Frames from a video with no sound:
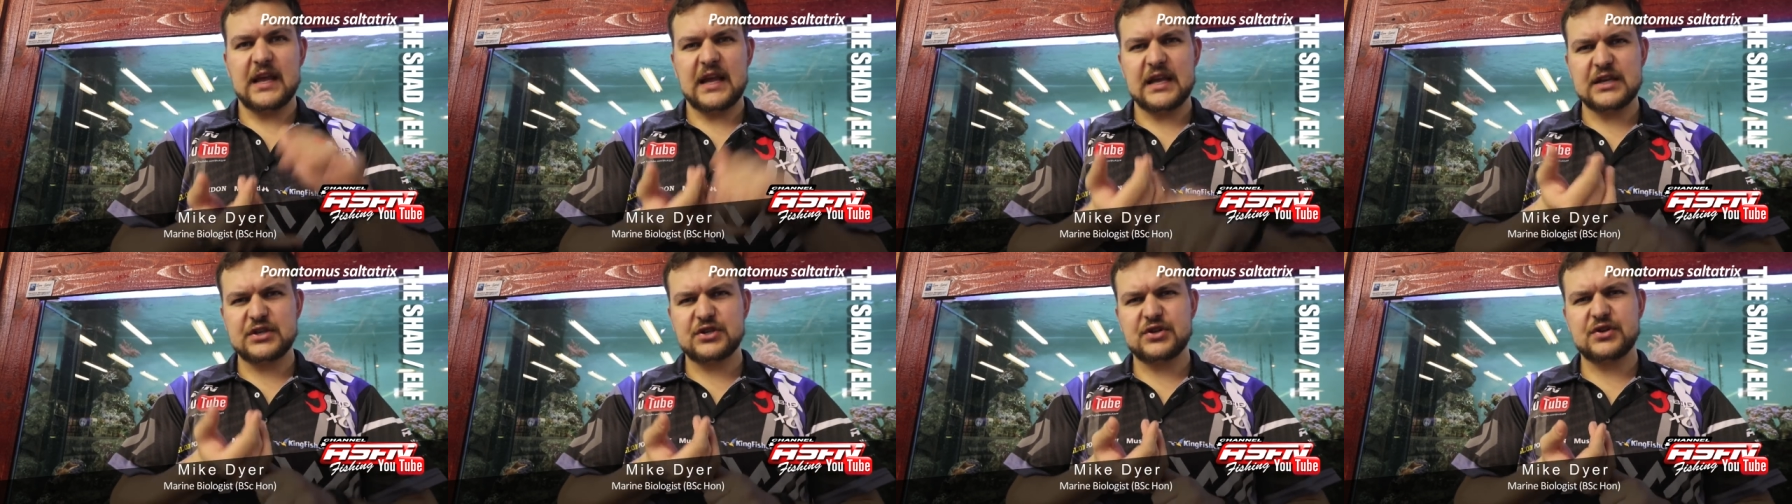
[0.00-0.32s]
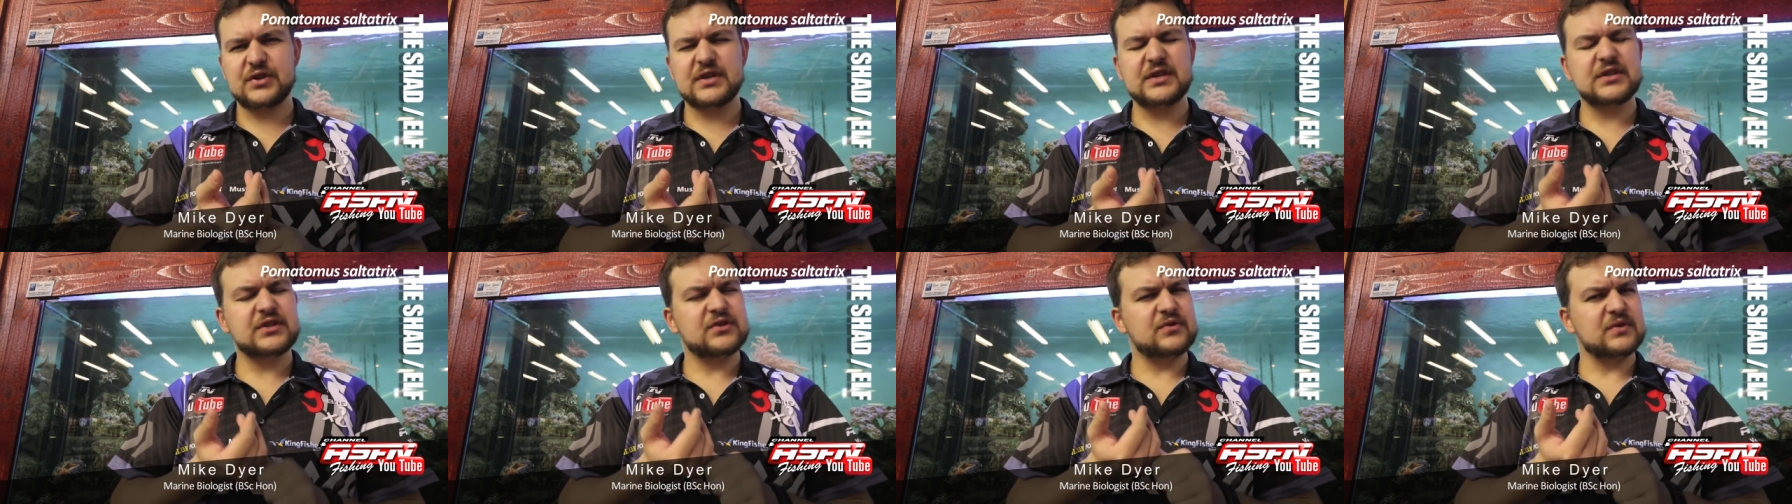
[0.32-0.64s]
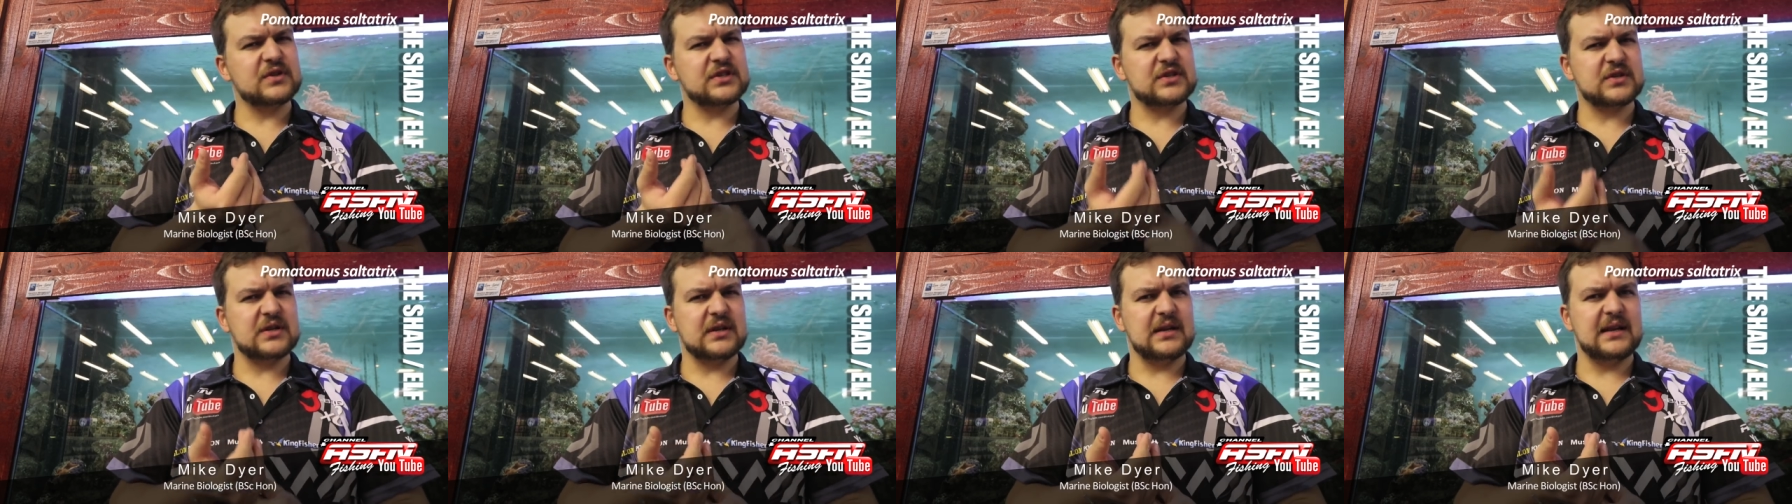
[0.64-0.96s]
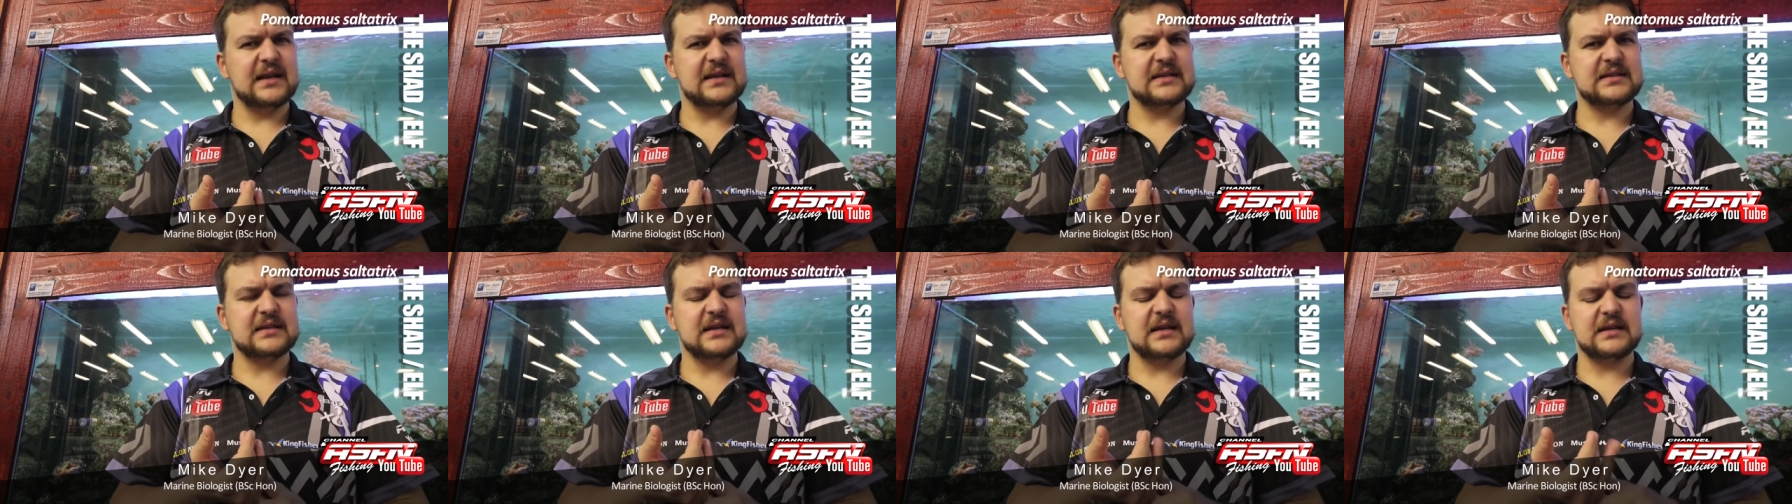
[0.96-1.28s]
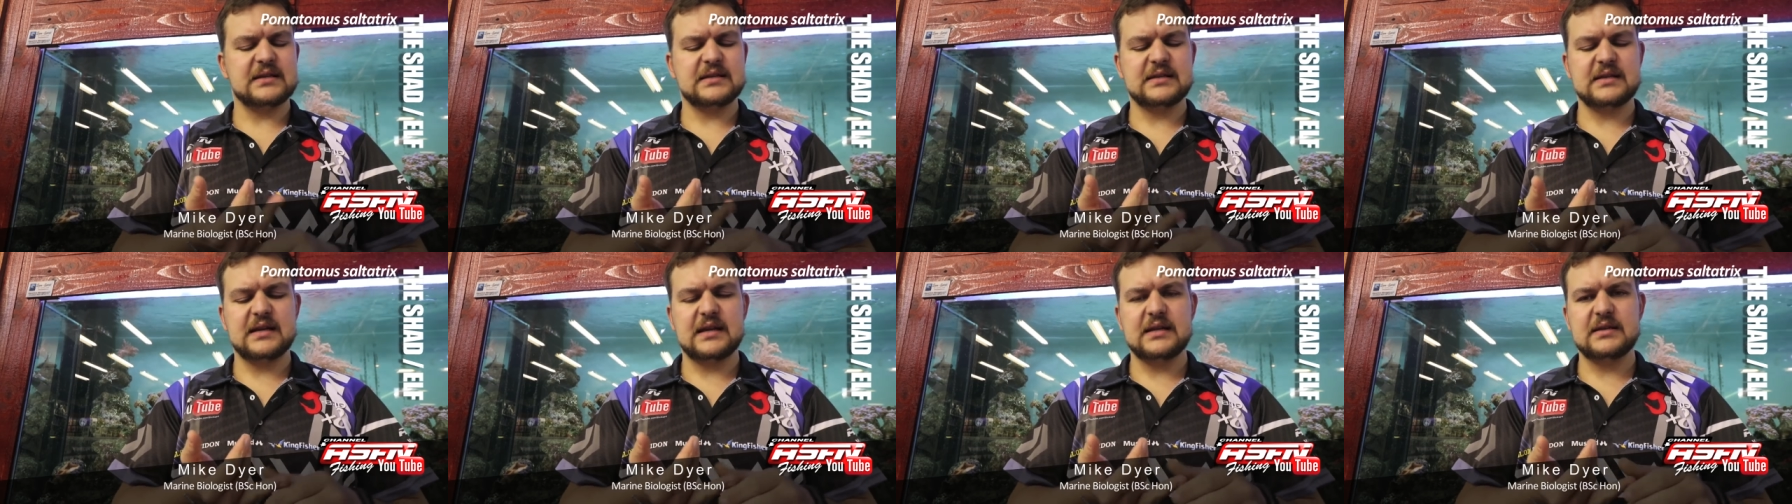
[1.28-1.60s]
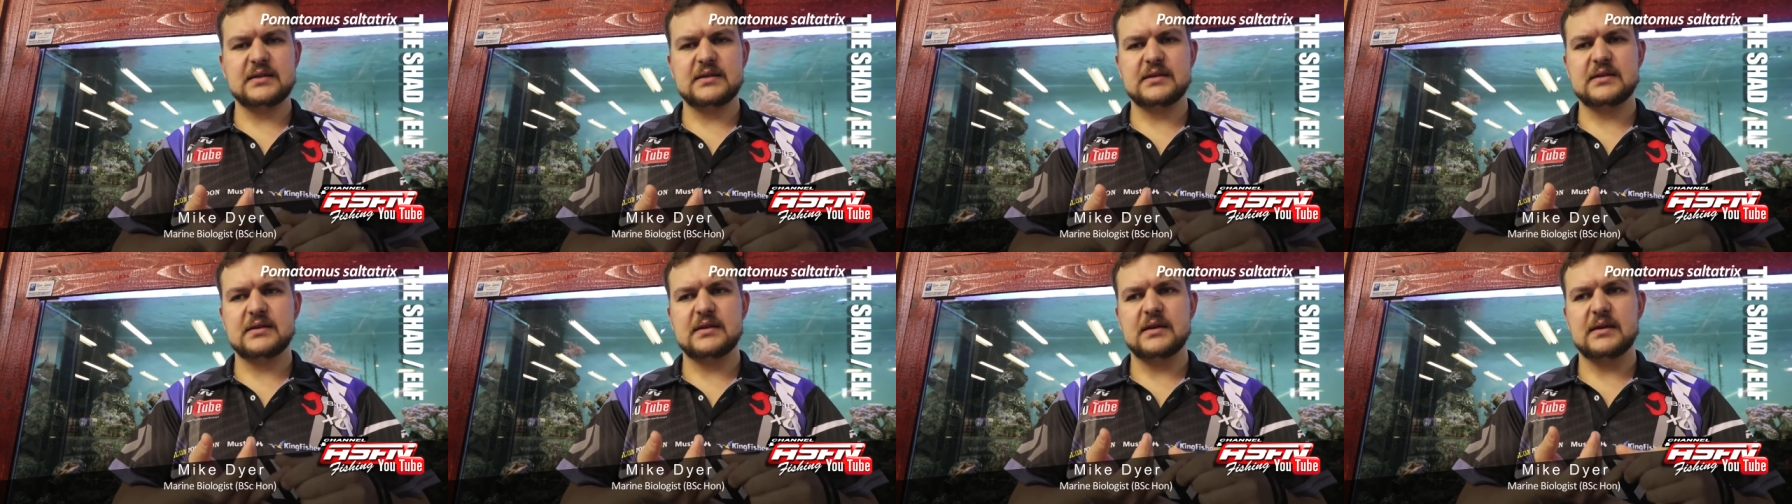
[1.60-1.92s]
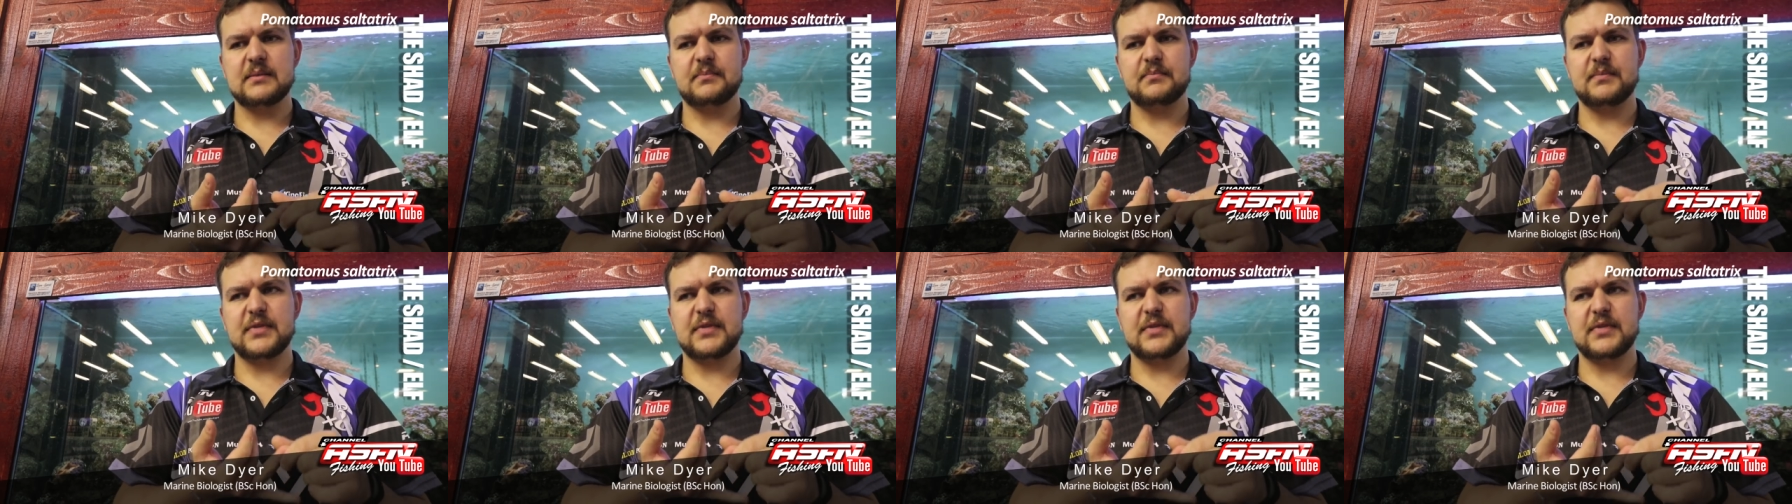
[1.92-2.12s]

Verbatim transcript: estuaries to a lesser extent,